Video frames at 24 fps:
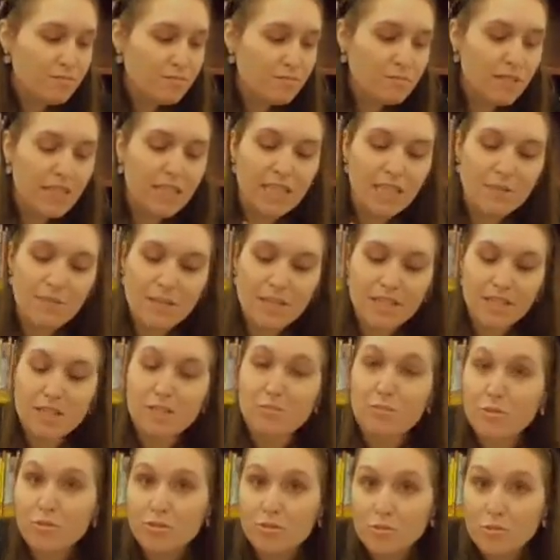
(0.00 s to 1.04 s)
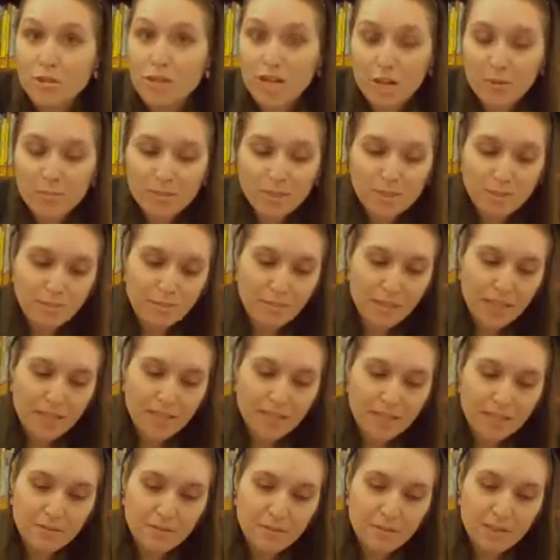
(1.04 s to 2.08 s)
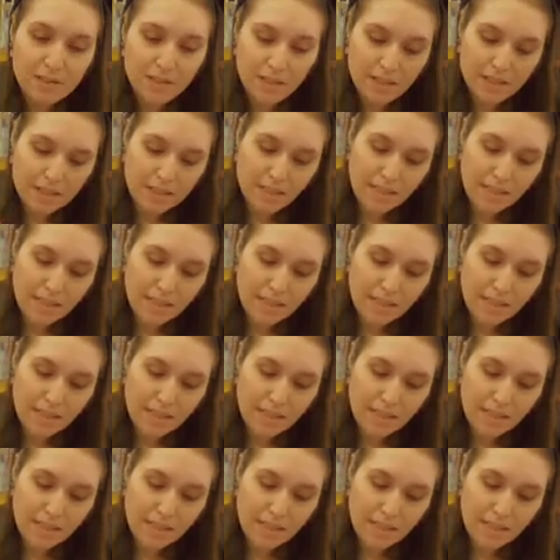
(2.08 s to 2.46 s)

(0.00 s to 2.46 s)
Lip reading: like they make disposable cups and plates and whatnot.